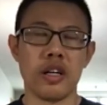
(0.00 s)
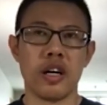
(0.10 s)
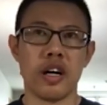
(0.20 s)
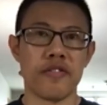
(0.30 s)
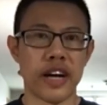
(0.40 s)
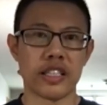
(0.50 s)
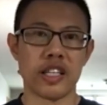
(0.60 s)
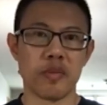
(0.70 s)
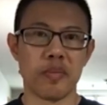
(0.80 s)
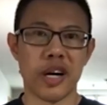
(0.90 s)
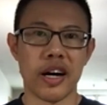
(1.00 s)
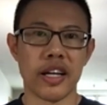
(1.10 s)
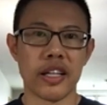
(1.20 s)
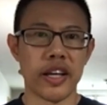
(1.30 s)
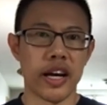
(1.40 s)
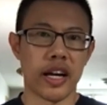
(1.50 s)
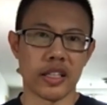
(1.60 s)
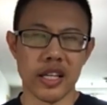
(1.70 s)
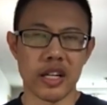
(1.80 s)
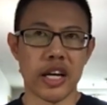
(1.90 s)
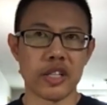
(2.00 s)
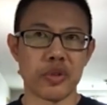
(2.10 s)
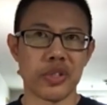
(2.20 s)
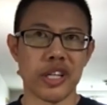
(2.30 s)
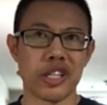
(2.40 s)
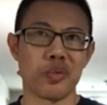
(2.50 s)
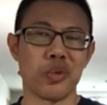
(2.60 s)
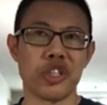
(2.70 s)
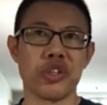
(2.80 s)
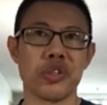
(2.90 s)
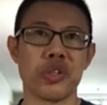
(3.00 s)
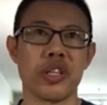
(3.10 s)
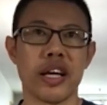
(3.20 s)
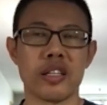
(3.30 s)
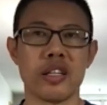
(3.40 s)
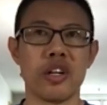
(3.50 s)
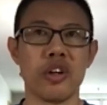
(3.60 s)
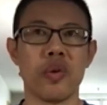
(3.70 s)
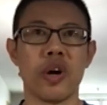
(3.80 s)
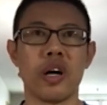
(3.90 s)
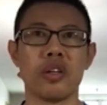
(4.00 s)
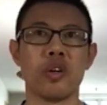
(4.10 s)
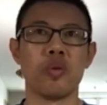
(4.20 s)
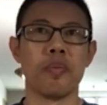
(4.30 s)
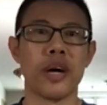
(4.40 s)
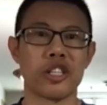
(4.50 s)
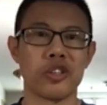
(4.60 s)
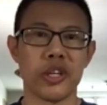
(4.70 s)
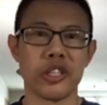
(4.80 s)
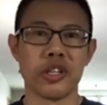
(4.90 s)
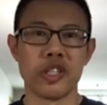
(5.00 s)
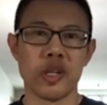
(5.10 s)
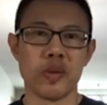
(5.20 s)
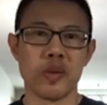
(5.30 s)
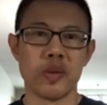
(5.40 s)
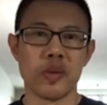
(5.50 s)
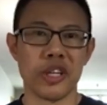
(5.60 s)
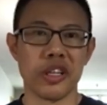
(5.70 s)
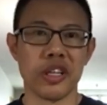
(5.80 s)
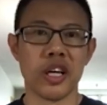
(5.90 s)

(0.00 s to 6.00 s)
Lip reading: affected by the Alexander astrocytes, which is that the neuronal maturation seems to be